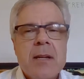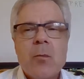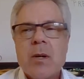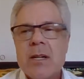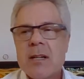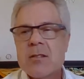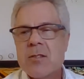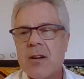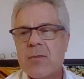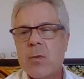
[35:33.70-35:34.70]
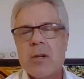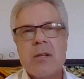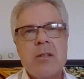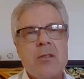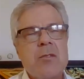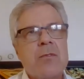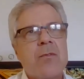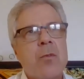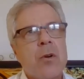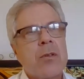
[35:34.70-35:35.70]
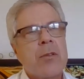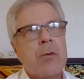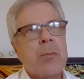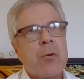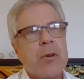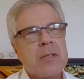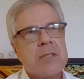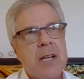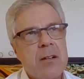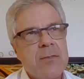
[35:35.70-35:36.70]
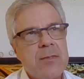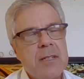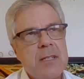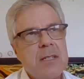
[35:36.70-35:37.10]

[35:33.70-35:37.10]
on what kind of software you use for the report itself,